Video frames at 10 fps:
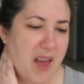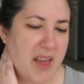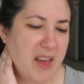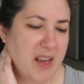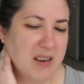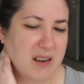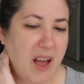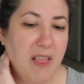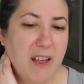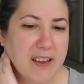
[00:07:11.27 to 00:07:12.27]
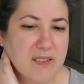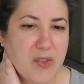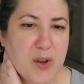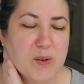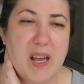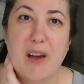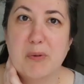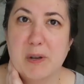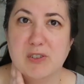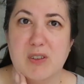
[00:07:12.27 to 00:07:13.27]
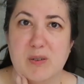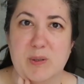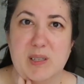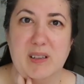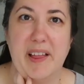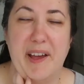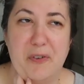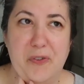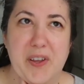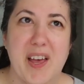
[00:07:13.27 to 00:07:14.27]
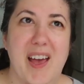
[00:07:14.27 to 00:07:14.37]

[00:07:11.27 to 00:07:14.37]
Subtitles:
and I liked those. I have a bunch of those left,